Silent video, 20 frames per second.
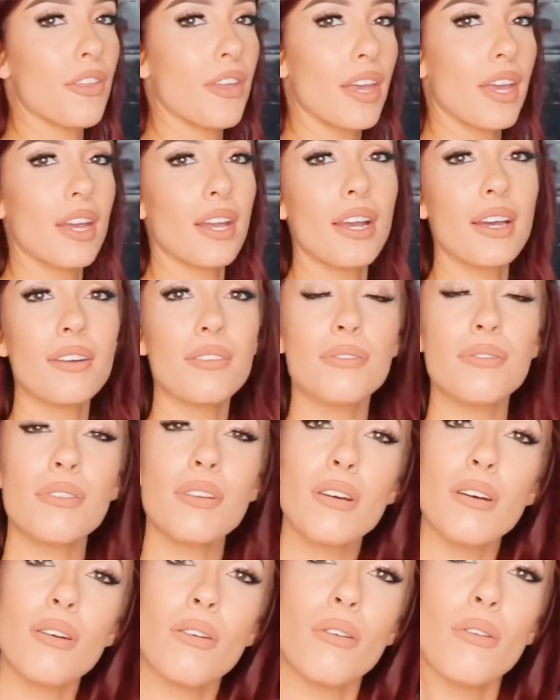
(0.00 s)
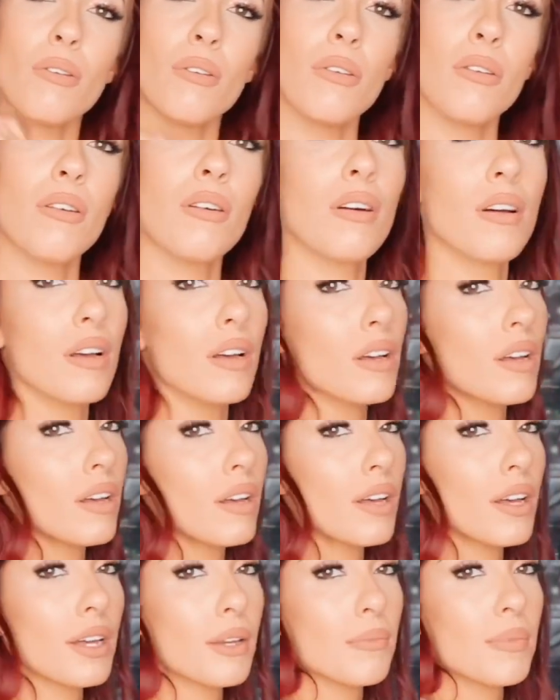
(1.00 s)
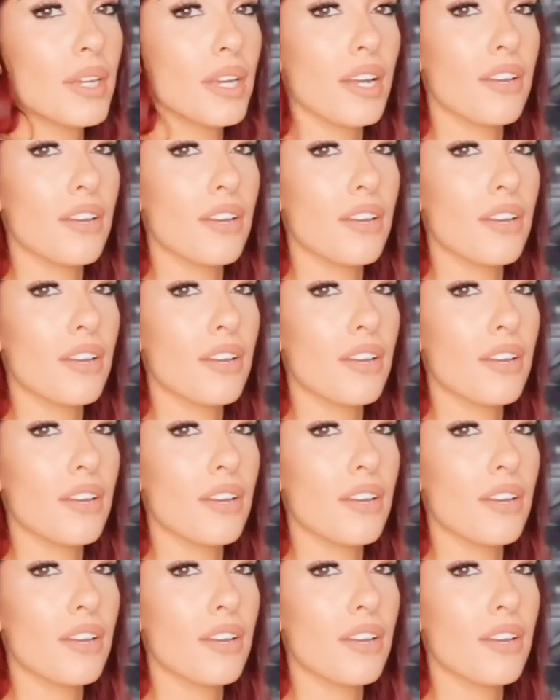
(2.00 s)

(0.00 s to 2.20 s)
thing. I don't know. I mean,